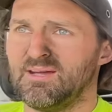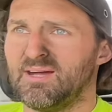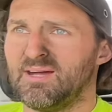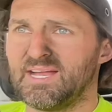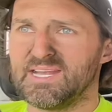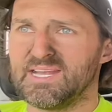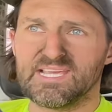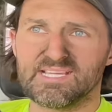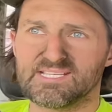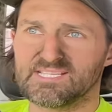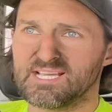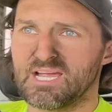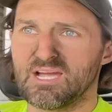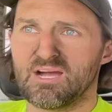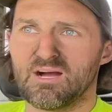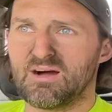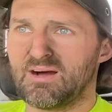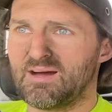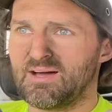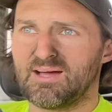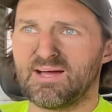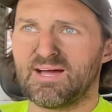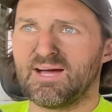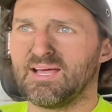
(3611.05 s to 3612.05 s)
and he's like,
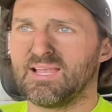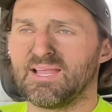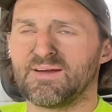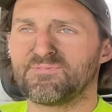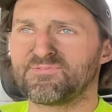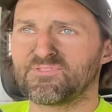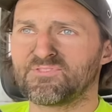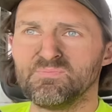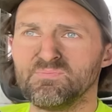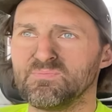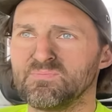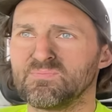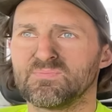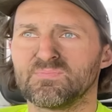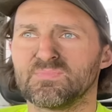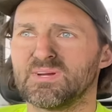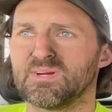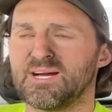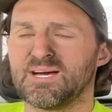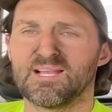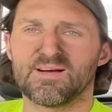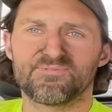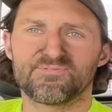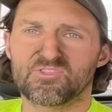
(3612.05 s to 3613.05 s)
oh, I'll have them,
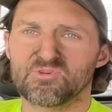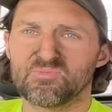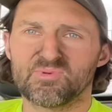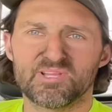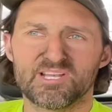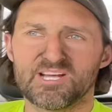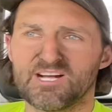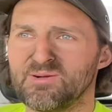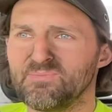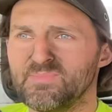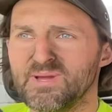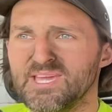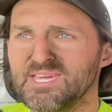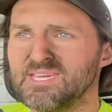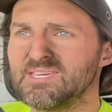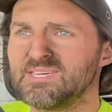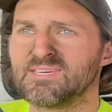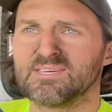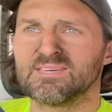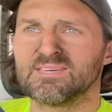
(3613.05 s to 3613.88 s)
I'll have them, and I'll make,